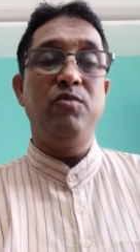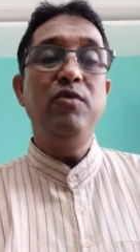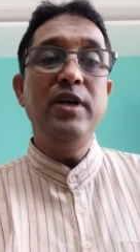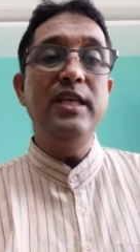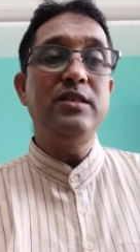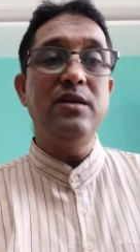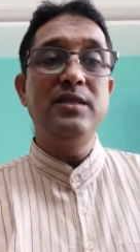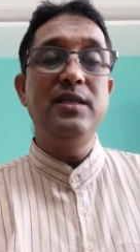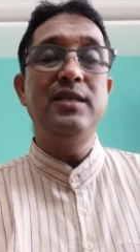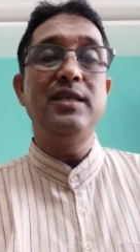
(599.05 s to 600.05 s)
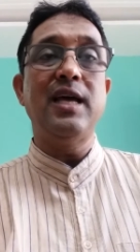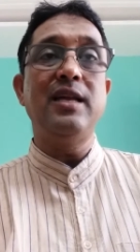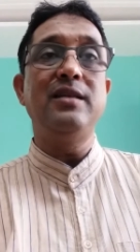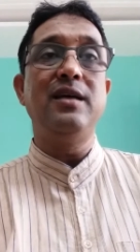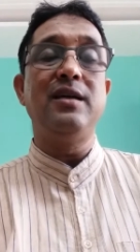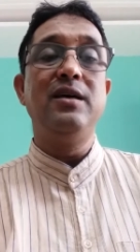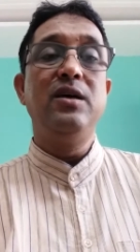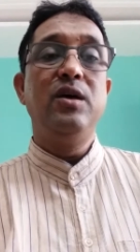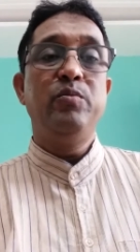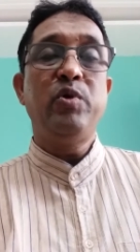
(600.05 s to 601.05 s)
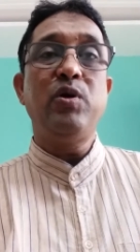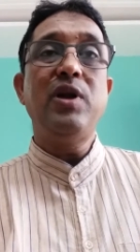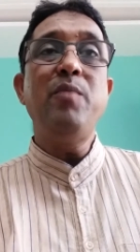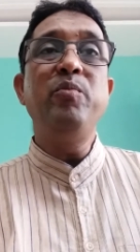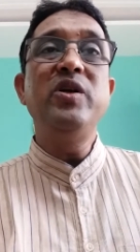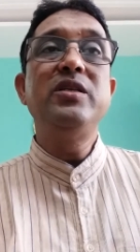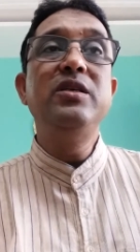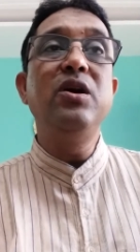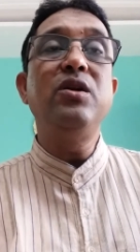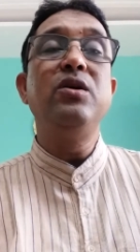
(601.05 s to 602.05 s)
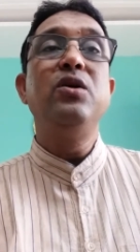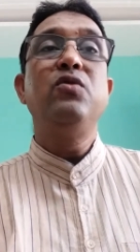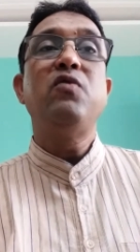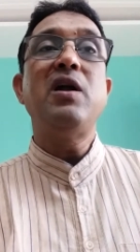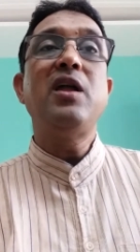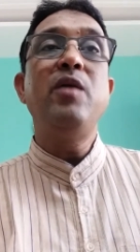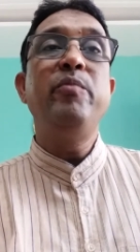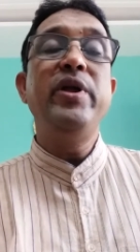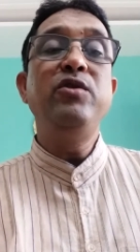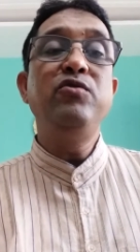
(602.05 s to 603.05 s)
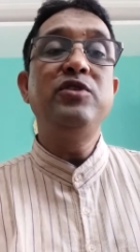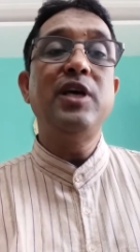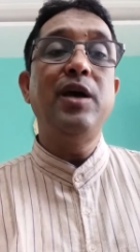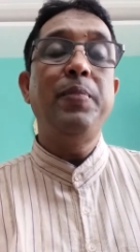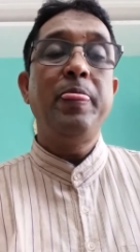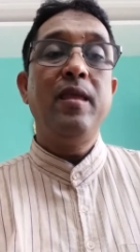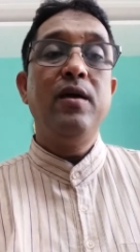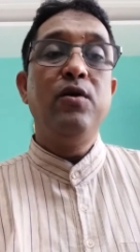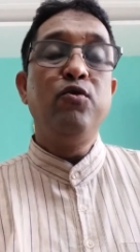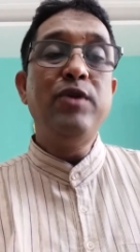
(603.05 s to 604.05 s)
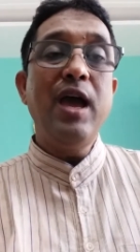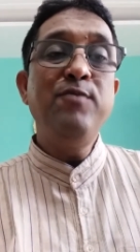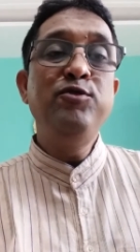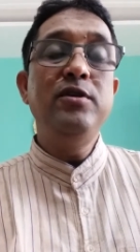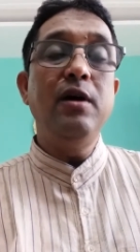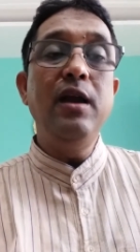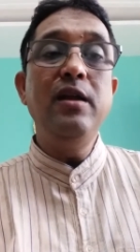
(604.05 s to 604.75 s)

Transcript: We'll discuss it in another program, but here what I mean to say, we have the early